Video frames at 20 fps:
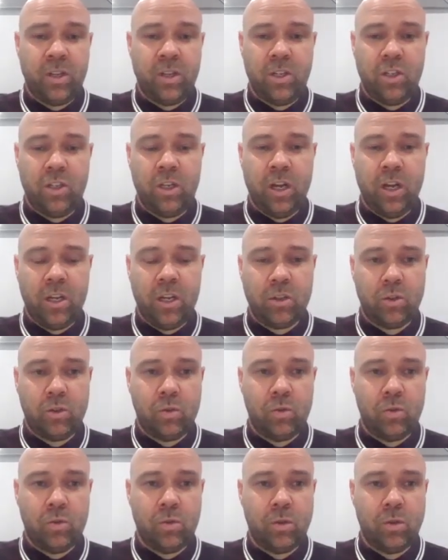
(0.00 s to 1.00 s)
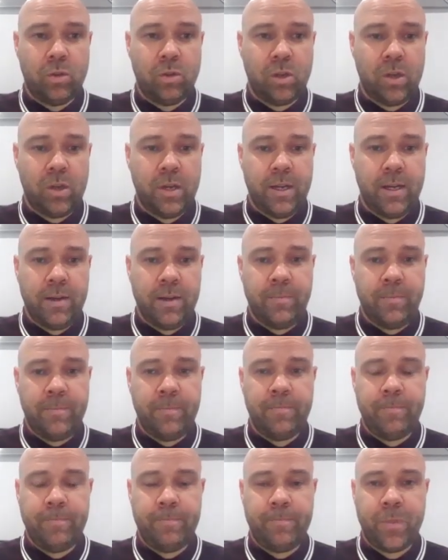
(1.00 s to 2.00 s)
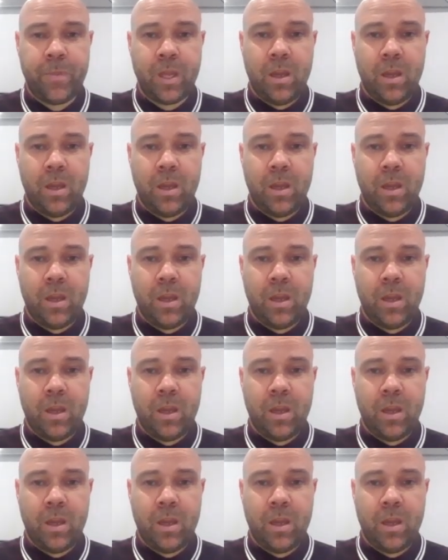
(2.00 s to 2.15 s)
3G Astros, and